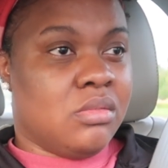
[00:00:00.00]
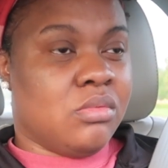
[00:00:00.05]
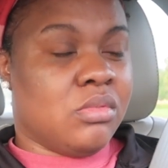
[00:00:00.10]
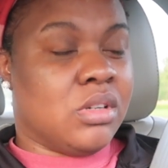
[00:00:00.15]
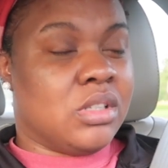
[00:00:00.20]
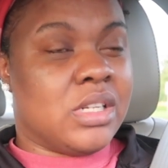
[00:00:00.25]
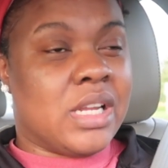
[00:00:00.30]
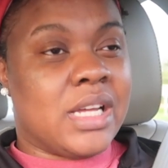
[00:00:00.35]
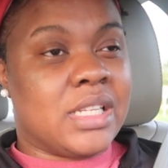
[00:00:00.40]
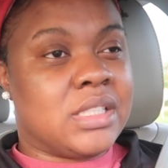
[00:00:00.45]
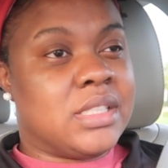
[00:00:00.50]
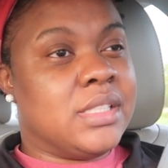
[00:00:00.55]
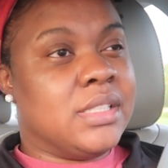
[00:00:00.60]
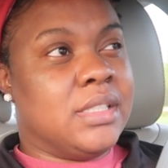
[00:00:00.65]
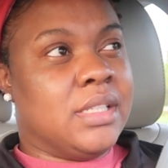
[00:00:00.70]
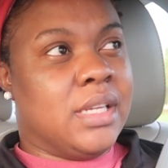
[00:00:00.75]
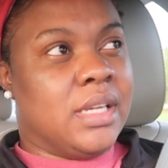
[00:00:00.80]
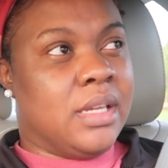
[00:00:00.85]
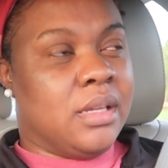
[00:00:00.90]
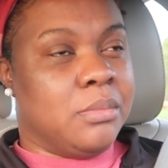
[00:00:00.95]
Well, not
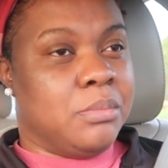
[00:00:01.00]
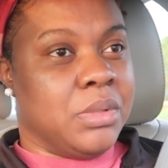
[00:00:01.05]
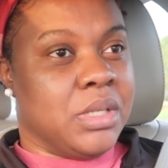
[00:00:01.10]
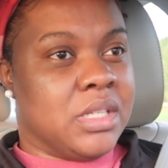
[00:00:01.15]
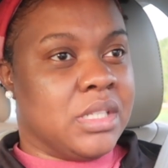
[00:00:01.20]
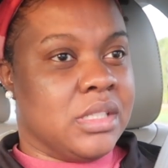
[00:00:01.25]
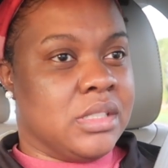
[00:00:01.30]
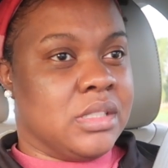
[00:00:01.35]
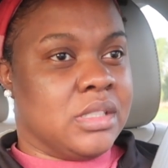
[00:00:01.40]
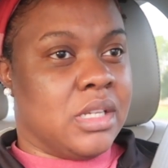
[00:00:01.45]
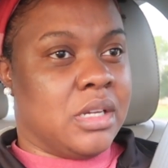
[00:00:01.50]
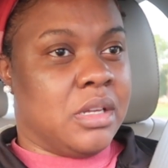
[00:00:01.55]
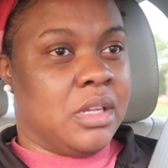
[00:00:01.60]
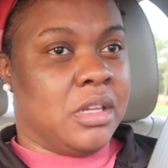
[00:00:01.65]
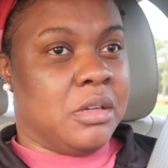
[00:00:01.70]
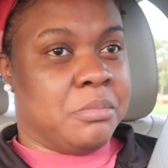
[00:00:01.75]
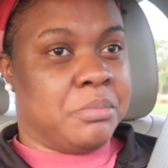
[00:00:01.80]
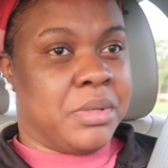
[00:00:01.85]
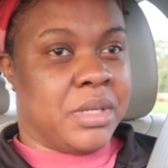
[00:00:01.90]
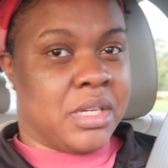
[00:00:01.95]
today because I
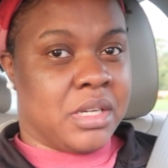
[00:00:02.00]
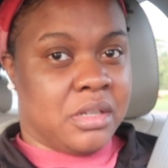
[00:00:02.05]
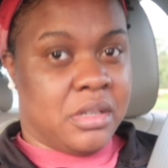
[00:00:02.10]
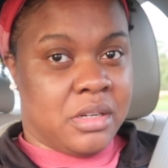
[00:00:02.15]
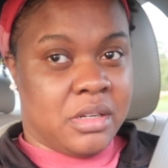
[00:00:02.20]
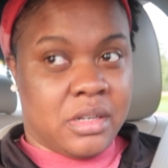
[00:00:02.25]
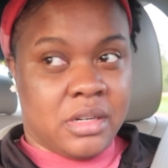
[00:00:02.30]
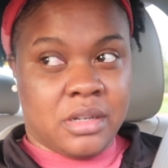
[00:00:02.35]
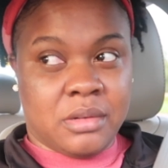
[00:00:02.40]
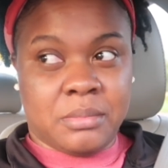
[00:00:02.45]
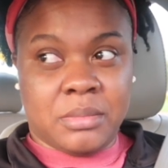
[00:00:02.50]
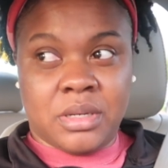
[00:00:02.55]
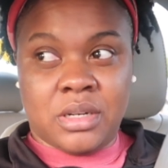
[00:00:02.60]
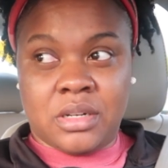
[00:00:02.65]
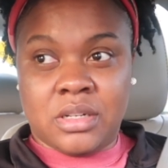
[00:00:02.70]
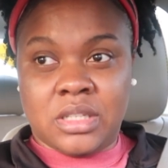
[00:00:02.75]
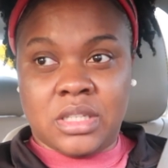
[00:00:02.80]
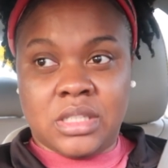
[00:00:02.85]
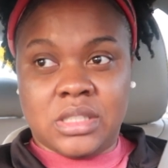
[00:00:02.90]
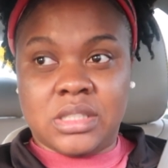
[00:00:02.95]
am picking her up
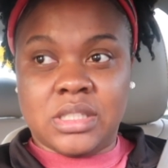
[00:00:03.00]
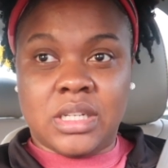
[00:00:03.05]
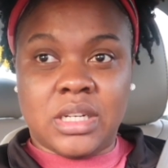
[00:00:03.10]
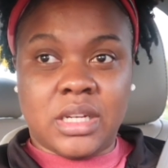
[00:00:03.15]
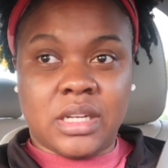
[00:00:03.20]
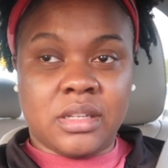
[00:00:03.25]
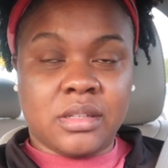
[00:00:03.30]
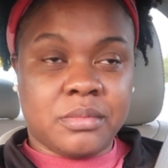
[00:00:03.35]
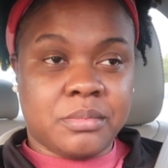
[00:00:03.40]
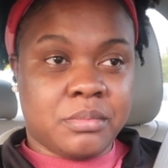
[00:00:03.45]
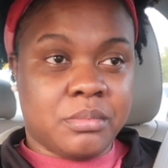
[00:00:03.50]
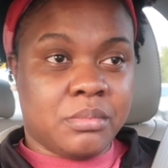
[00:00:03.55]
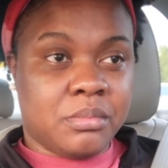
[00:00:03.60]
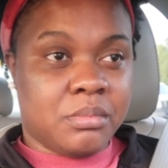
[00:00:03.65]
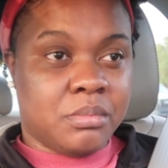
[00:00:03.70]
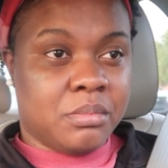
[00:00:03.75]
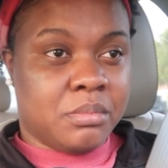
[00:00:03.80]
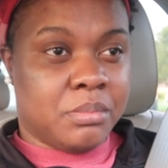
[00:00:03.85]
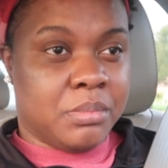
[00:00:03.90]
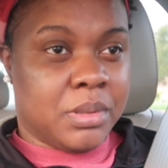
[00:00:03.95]
early today,
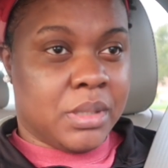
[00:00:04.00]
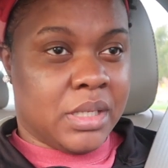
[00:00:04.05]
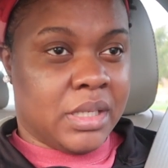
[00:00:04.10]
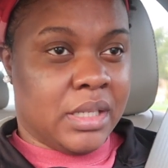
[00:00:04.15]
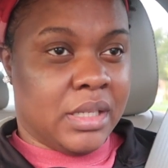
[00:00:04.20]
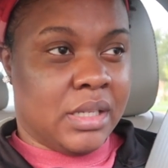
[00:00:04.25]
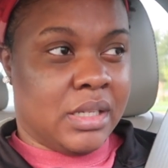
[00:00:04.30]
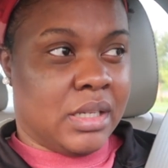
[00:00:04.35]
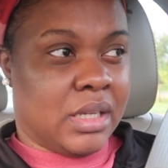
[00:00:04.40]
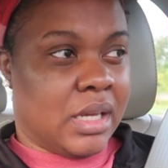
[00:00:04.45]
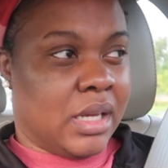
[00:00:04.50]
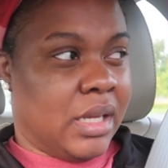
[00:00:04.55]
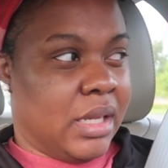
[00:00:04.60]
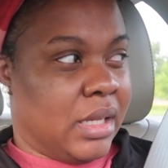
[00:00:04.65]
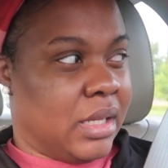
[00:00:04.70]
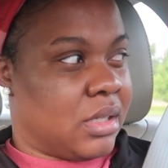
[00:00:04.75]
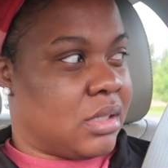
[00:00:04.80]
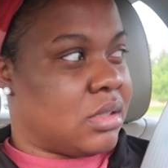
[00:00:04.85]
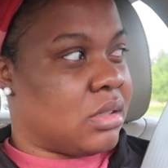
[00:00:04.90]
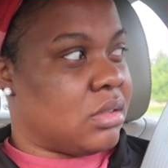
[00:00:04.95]
but
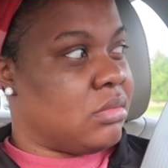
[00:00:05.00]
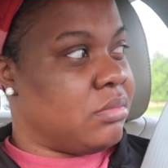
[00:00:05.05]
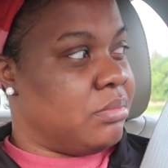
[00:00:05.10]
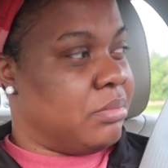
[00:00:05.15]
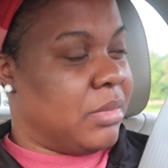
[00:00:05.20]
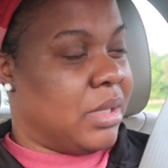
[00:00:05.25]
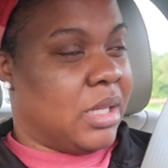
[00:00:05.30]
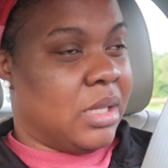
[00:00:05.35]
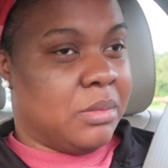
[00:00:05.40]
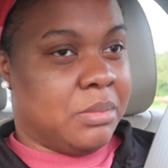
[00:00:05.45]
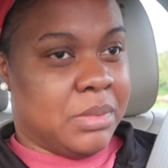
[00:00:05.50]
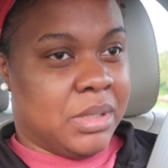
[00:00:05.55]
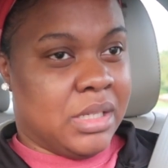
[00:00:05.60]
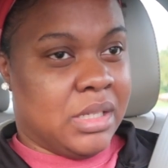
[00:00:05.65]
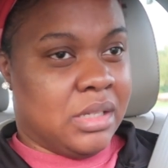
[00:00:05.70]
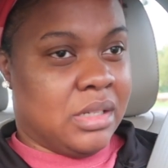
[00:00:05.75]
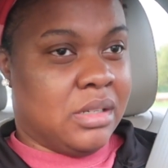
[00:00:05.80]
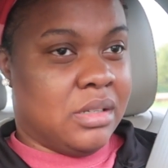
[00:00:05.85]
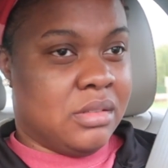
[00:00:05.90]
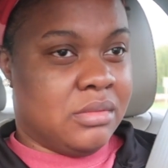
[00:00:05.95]
like
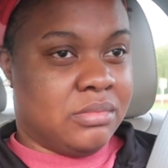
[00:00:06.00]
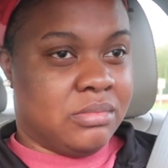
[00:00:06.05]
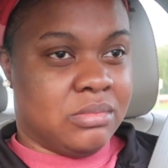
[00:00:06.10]
maybe